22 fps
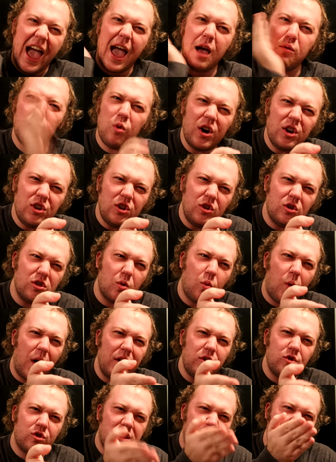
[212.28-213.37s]
And weren't you the
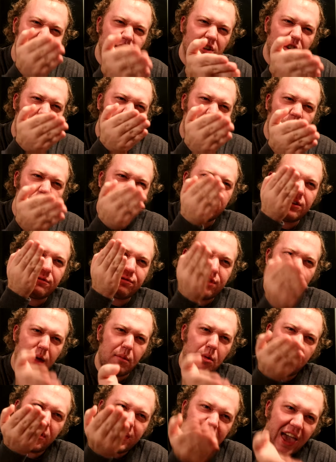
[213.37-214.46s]
one who collected all of the flammable